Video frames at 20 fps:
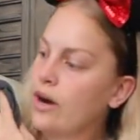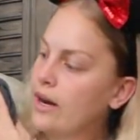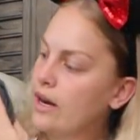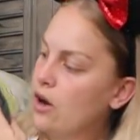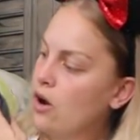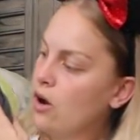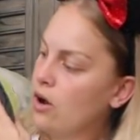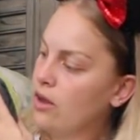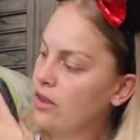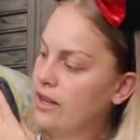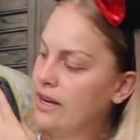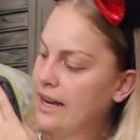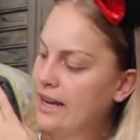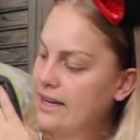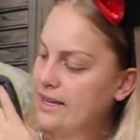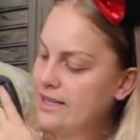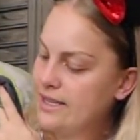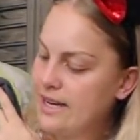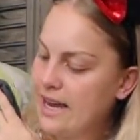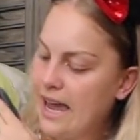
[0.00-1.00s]
it all the
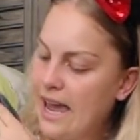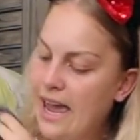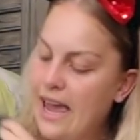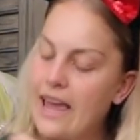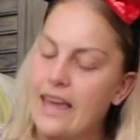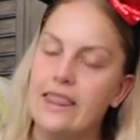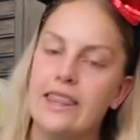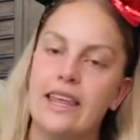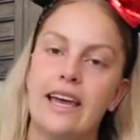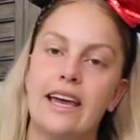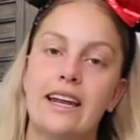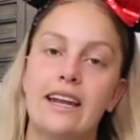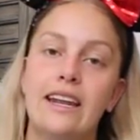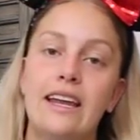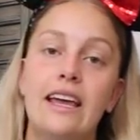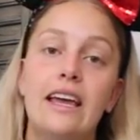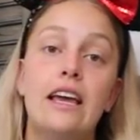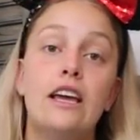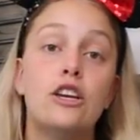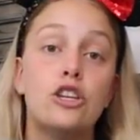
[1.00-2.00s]
next day and then
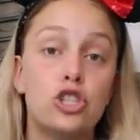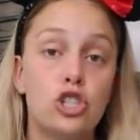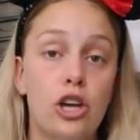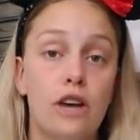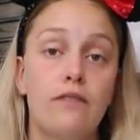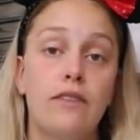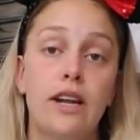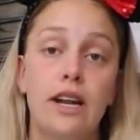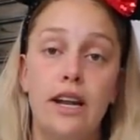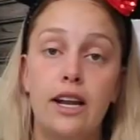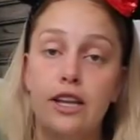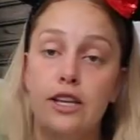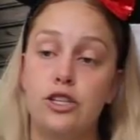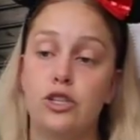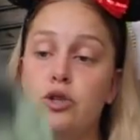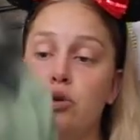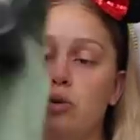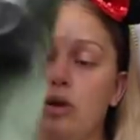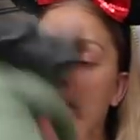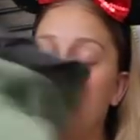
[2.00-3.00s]
shoved it in his
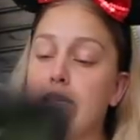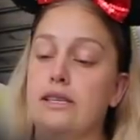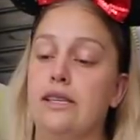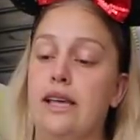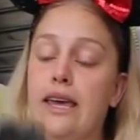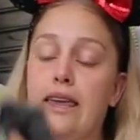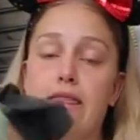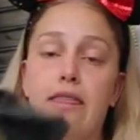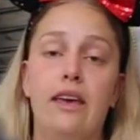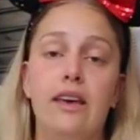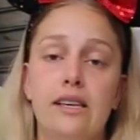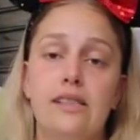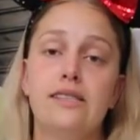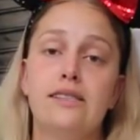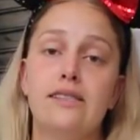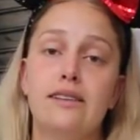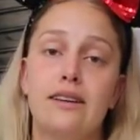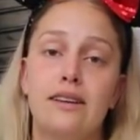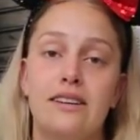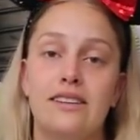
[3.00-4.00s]
suitcase like
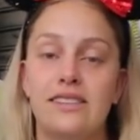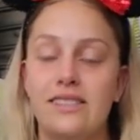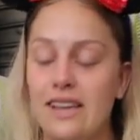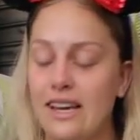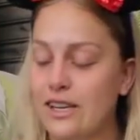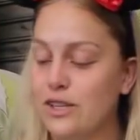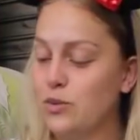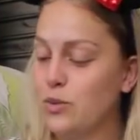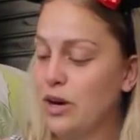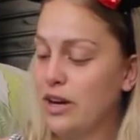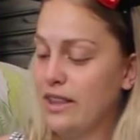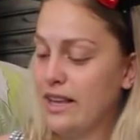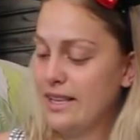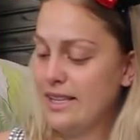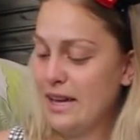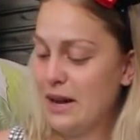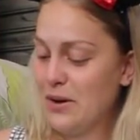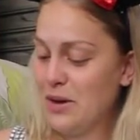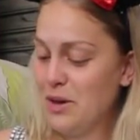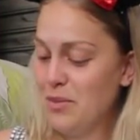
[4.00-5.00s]
this, because I swear
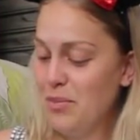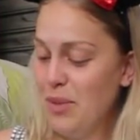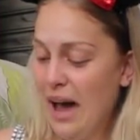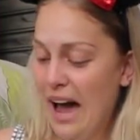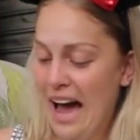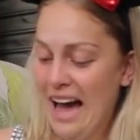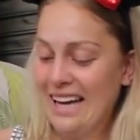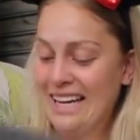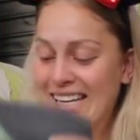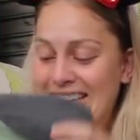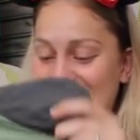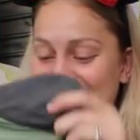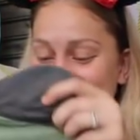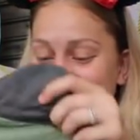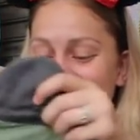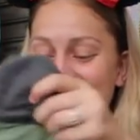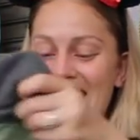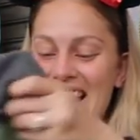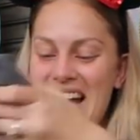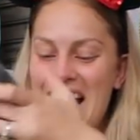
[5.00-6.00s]
that's how he packs.
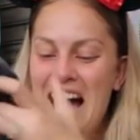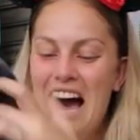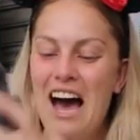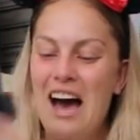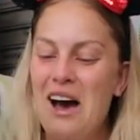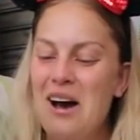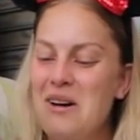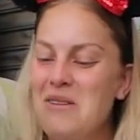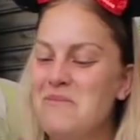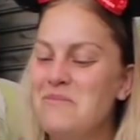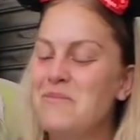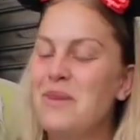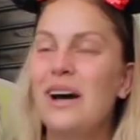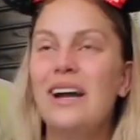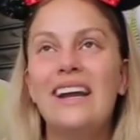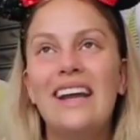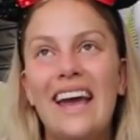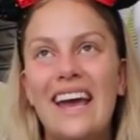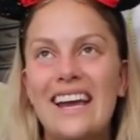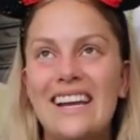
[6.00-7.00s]
Um,
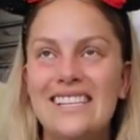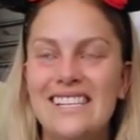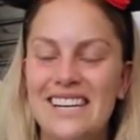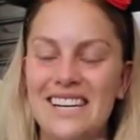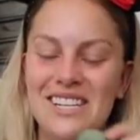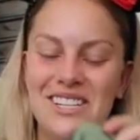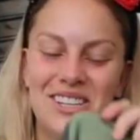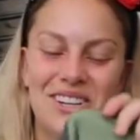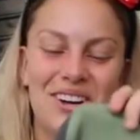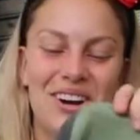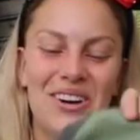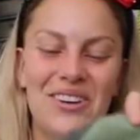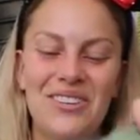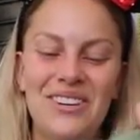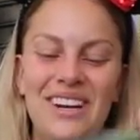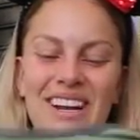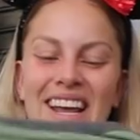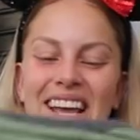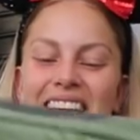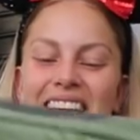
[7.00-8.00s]
but hey, to each their own.